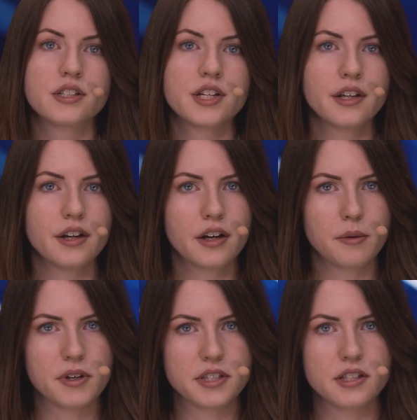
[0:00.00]
The tanker
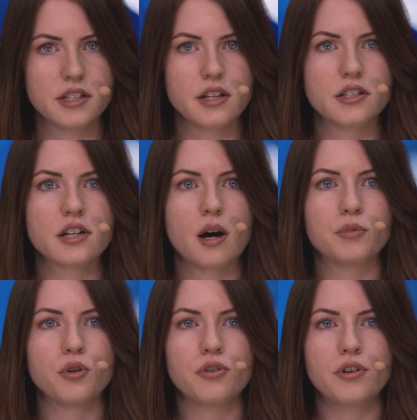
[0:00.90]
capacity is
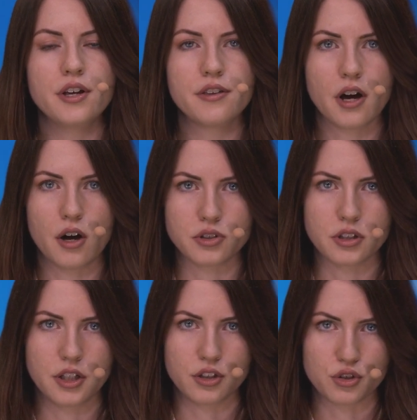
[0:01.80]
up to
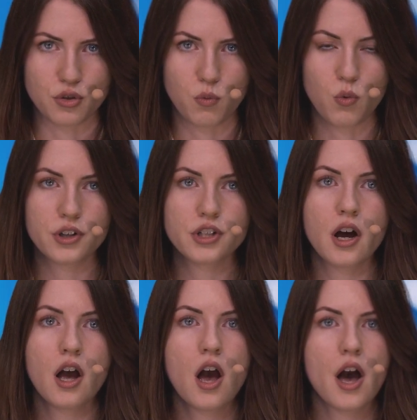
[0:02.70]
3000 liters of
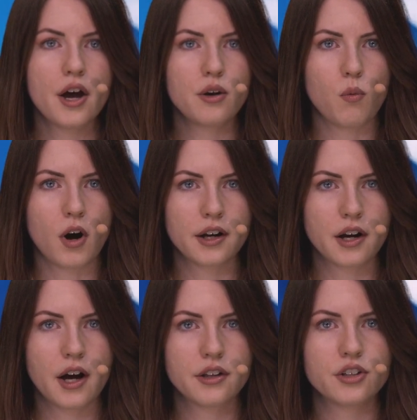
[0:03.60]
water and
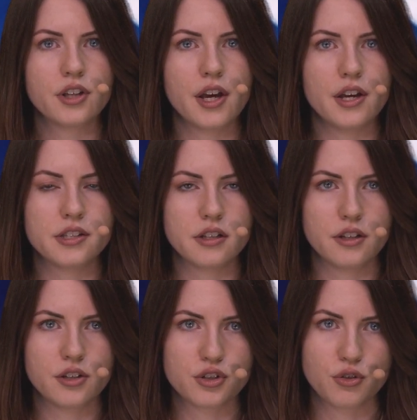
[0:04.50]

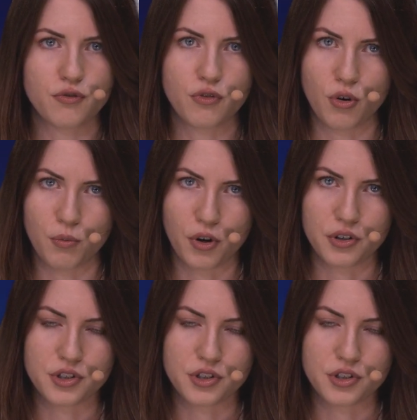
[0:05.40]
180 liters of foam